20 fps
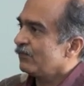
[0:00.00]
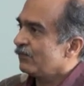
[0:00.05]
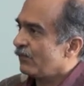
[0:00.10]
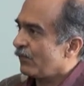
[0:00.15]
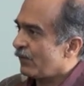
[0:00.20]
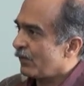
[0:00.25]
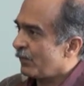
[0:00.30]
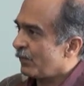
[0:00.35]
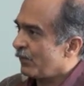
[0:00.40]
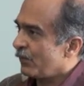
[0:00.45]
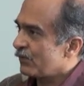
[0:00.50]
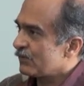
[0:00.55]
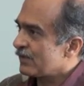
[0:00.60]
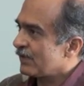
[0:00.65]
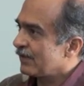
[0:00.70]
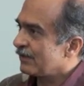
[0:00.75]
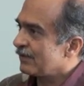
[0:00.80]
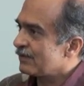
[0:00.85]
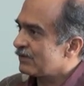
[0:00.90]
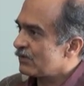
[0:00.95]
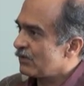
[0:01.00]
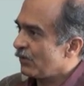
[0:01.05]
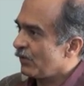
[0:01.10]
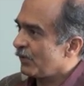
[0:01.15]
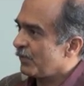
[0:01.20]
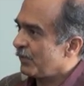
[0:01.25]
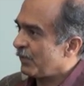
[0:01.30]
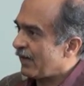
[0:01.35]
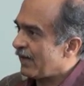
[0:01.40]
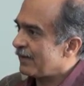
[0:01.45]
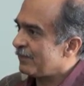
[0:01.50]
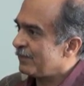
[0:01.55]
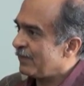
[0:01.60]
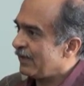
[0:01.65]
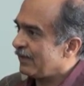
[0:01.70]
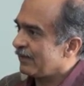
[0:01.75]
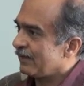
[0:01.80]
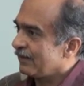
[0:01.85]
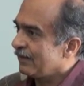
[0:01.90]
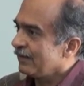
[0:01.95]
for opposing this Lokpal
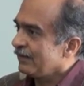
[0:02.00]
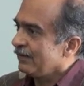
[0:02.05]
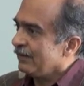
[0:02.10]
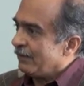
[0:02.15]
bill.